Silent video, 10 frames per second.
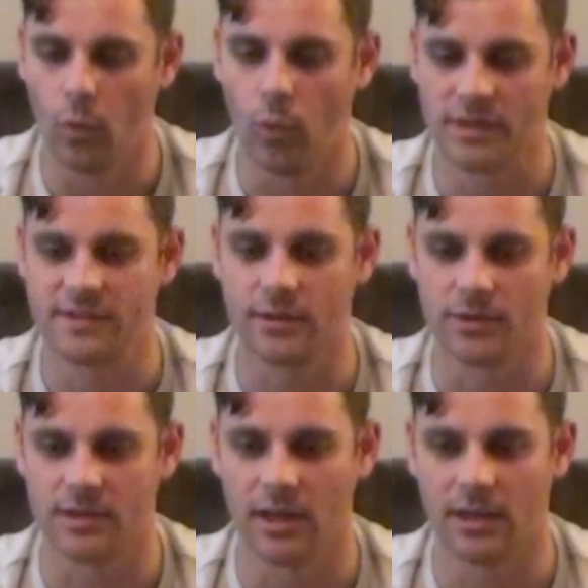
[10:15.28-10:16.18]
once
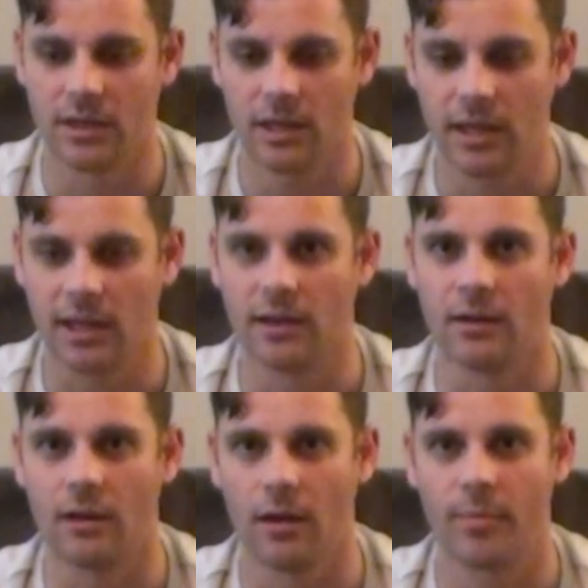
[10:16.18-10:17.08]
they're done
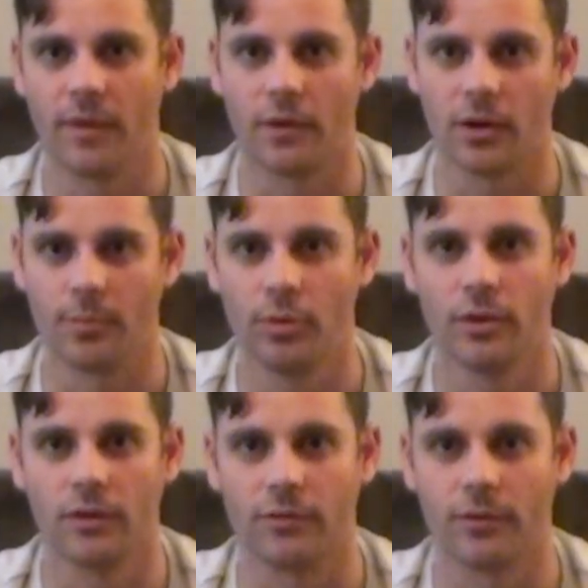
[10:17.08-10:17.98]
heating it up and they're going to put
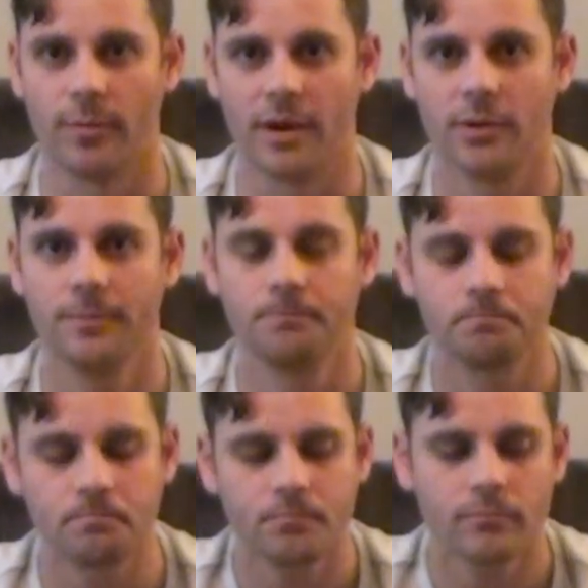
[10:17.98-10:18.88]
it in the fermenter,
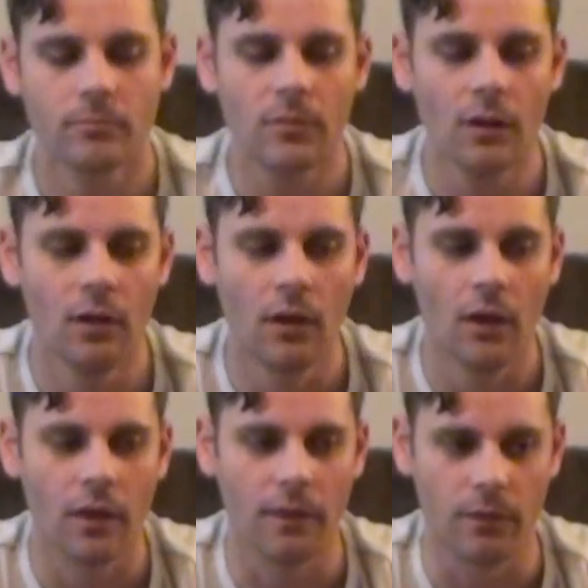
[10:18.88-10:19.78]

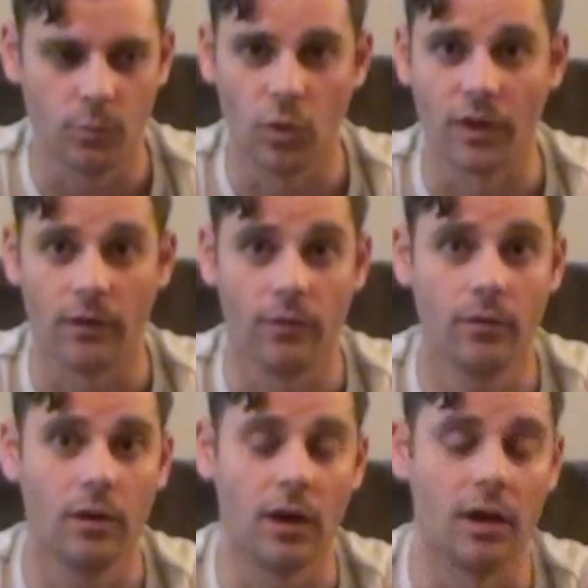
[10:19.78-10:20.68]
while
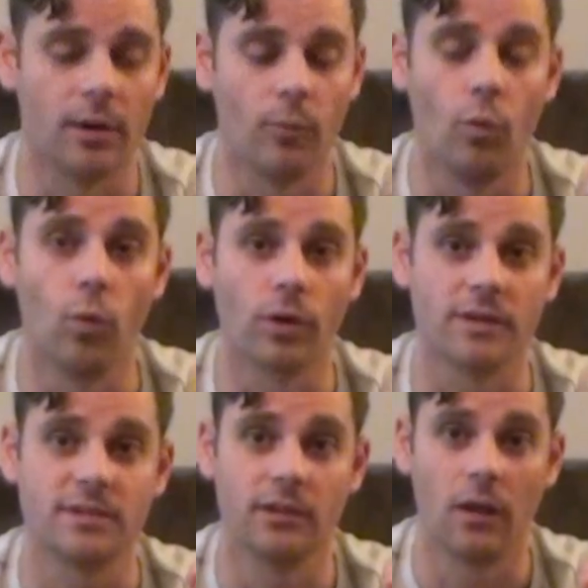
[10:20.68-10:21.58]
the wort
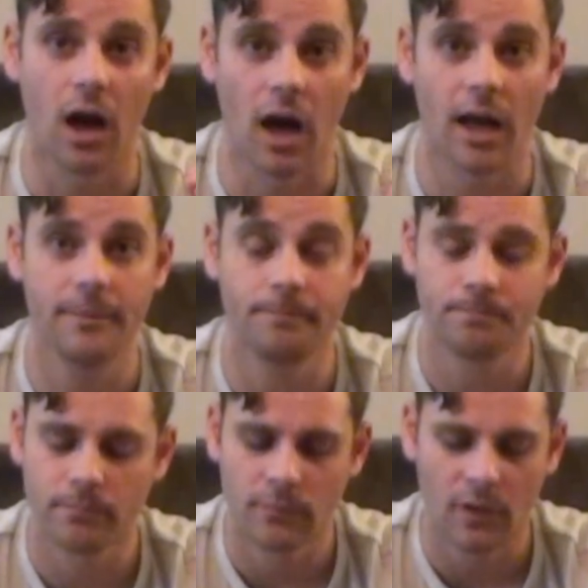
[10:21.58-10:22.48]
is still hot,
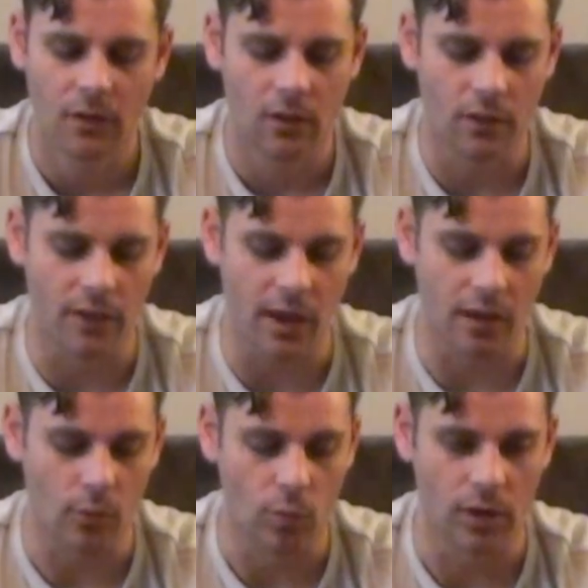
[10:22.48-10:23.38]

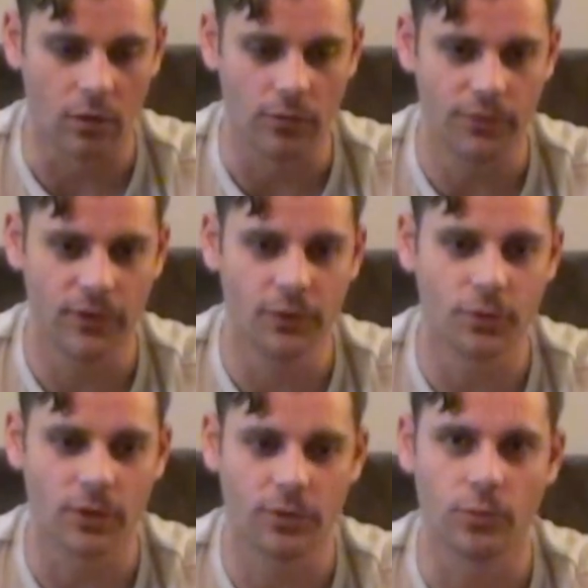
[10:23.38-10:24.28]
they will
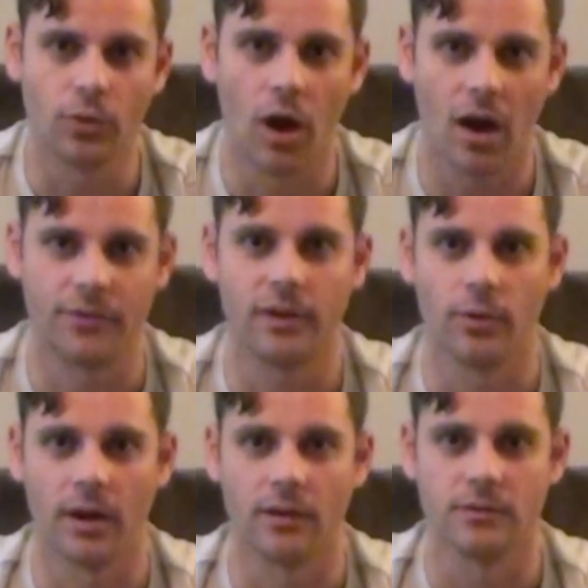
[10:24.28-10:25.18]
filter it through coffee
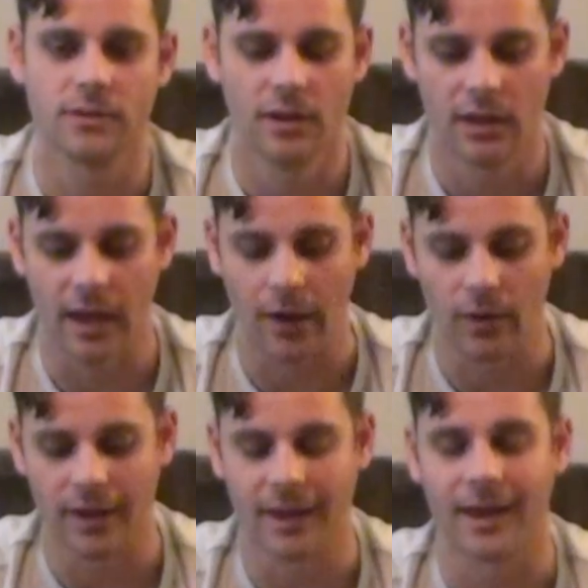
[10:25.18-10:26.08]
grounds.
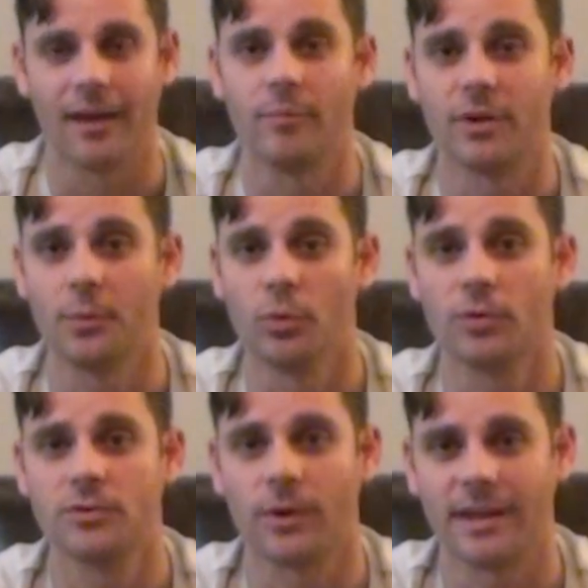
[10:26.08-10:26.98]
Now, again, I haven't been to the
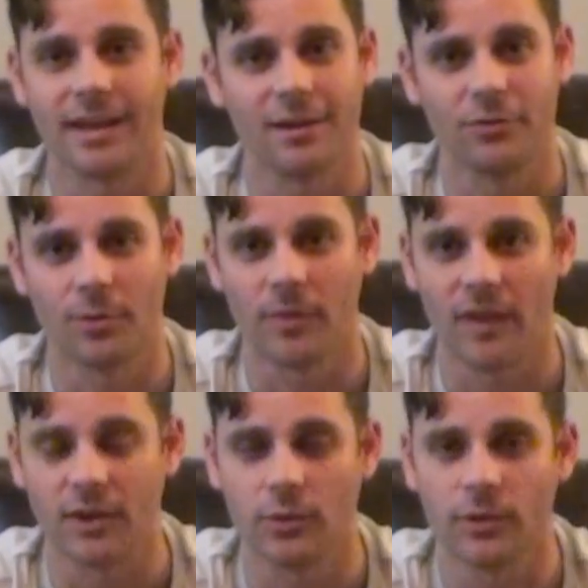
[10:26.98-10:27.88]
brewery, so I can't confirm that
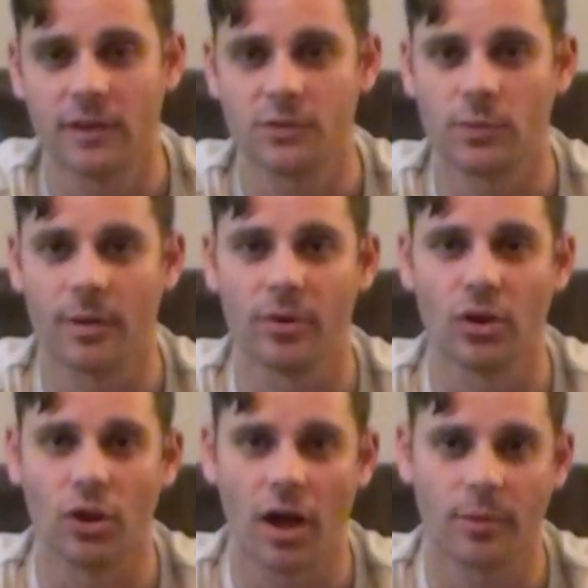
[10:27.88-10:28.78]
they do it this way, but a
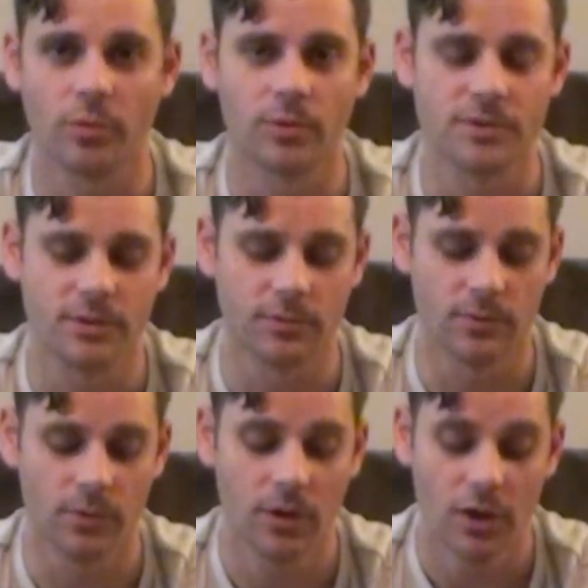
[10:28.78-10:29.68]
lot of breweries
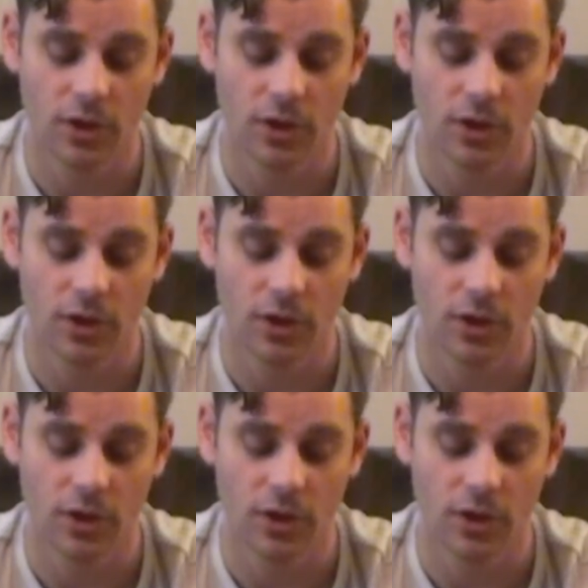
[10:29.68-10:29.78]
do